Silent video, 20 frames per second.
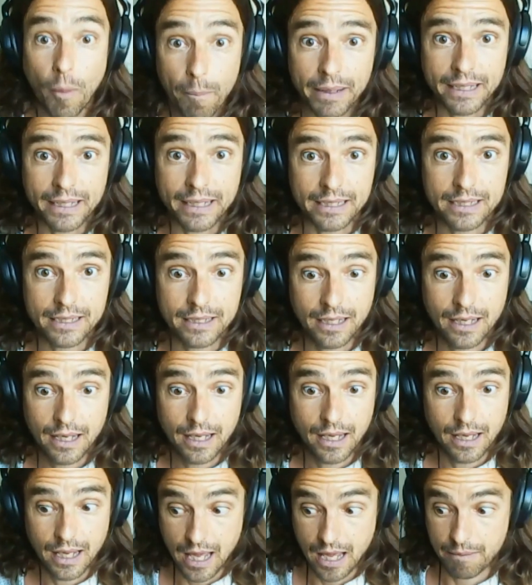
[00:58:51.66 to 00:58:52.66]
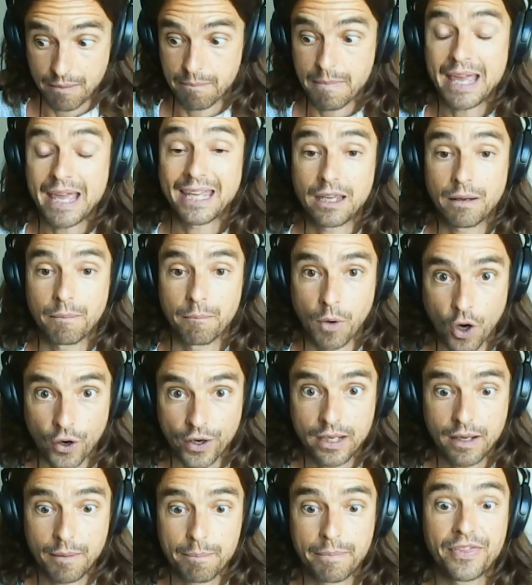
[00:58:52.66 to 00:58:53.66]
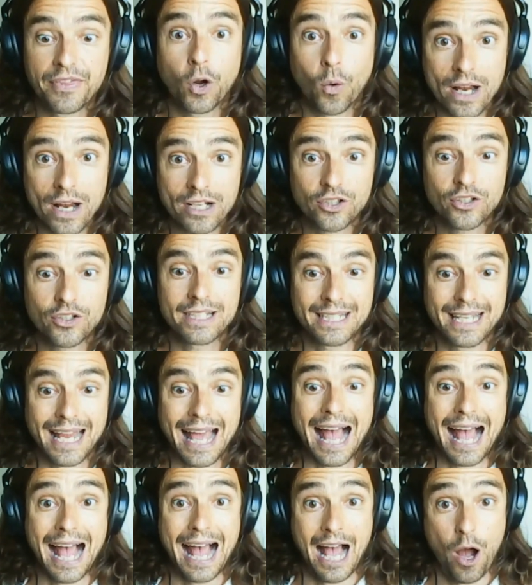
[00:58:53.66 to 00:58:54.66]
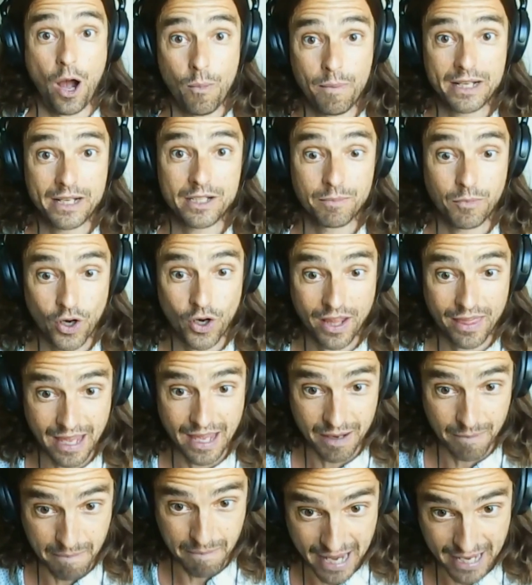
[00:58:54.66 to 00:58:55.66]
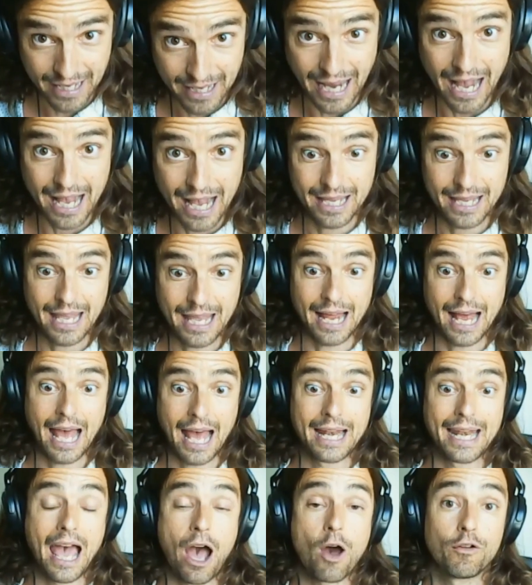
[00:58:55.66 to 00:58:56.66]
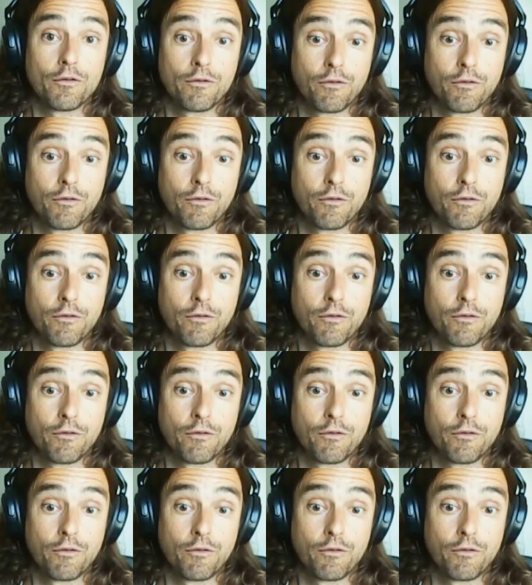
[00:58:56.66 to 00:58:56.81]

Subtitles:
companies making money. Mm. But the question is how much money they make and